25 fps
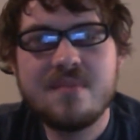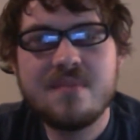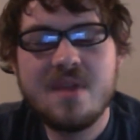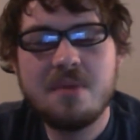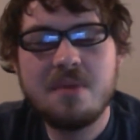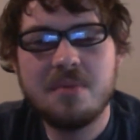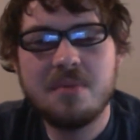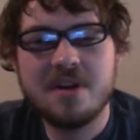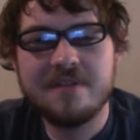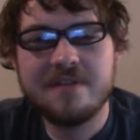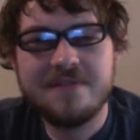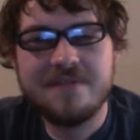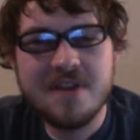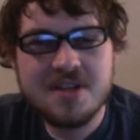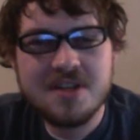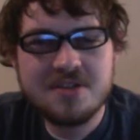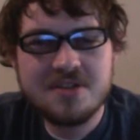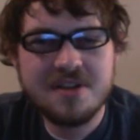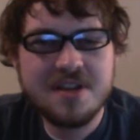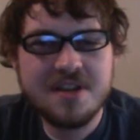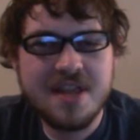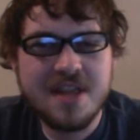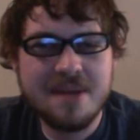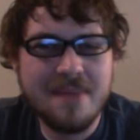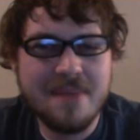
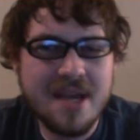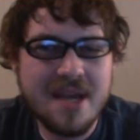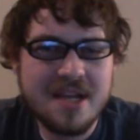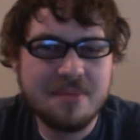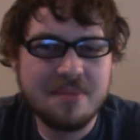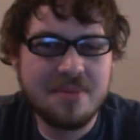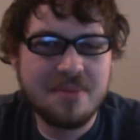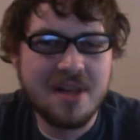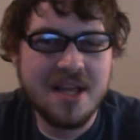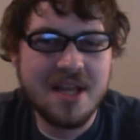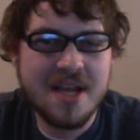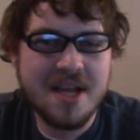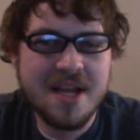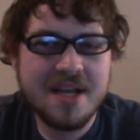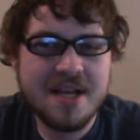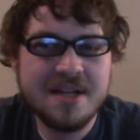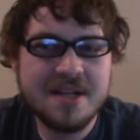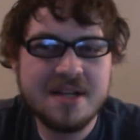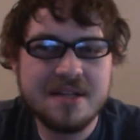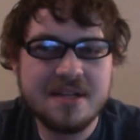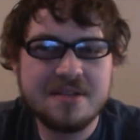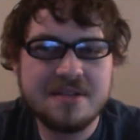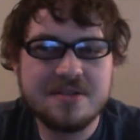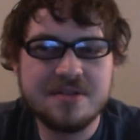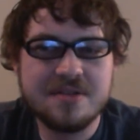eventually they make a
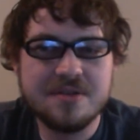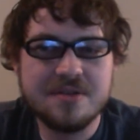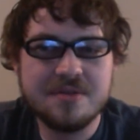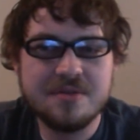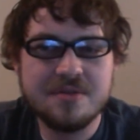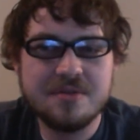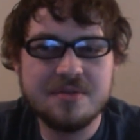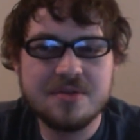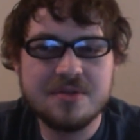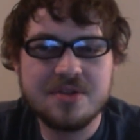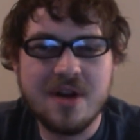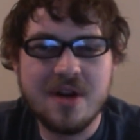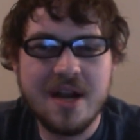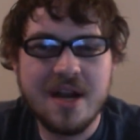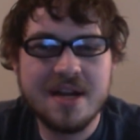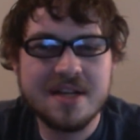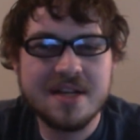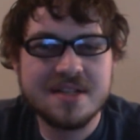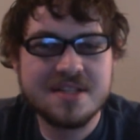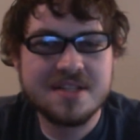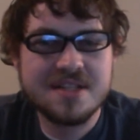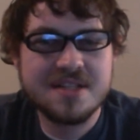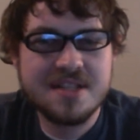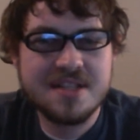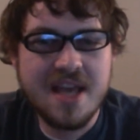plan to try and
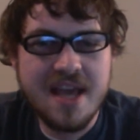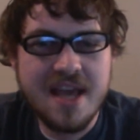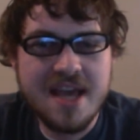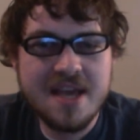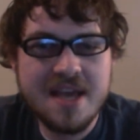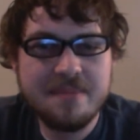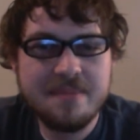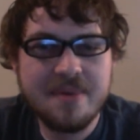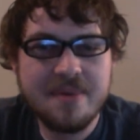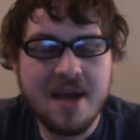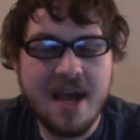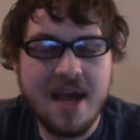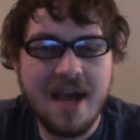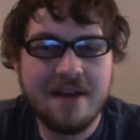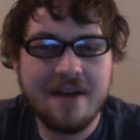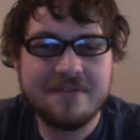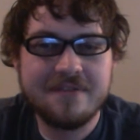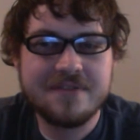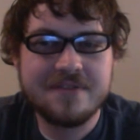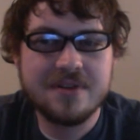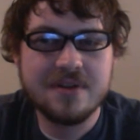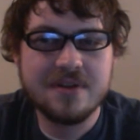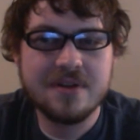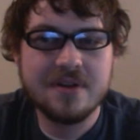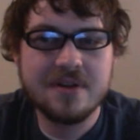escape
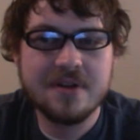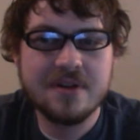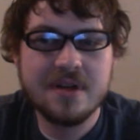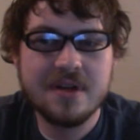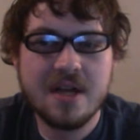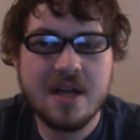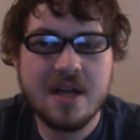after...